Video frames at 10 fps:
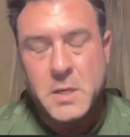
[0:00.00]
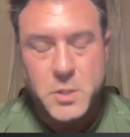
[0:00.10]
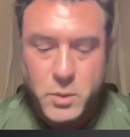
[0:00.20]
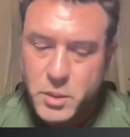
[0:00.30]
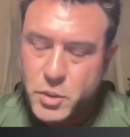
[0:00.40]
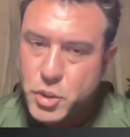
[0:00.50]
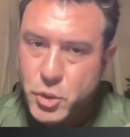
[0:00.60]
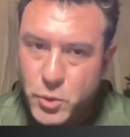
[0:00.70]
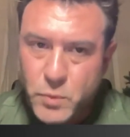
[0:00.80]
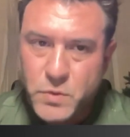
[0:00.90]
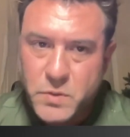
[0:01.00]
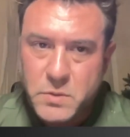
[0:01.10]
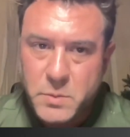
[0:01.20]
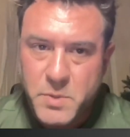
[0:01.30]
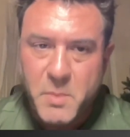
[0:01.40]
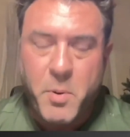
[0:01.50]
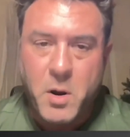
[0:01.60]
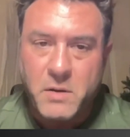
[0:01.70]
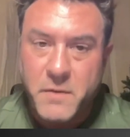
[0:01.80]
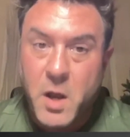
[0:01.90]
You can choose to be a
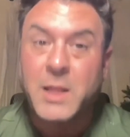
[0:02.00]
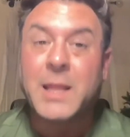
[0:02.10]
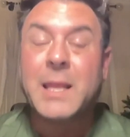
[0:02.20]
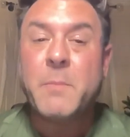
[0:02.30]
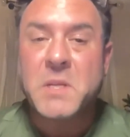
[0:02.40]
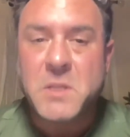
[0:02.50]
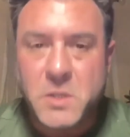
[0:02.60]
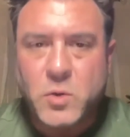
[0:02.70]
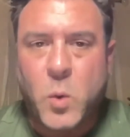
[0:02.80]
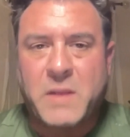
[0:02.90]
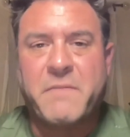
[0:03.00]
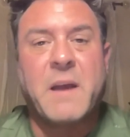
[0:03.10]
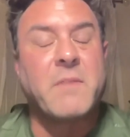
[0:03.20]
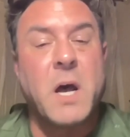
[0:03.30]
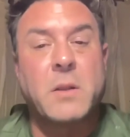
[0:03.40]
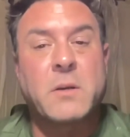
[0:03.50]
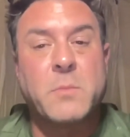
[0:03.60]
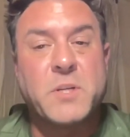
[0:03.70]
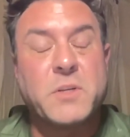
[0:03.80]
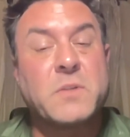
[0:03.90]
part of unlimited $25
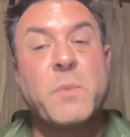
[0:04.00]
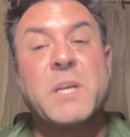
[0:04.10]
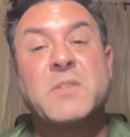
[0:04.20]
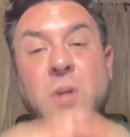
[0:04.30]
commissions based